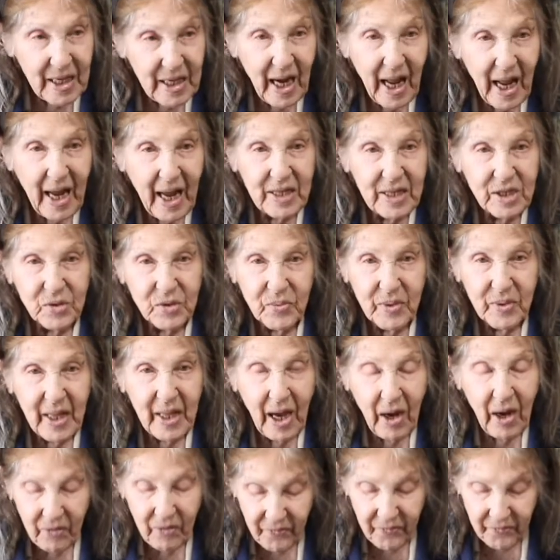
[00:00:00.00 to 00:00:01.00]
nights
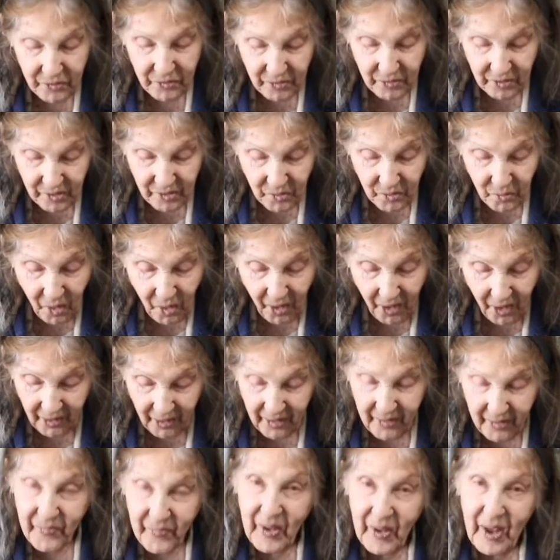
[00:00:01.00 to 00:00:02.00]
without food and
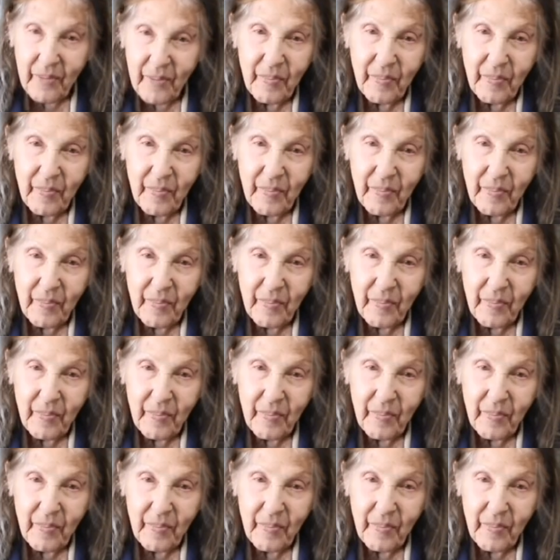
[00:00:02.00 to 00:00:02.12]
water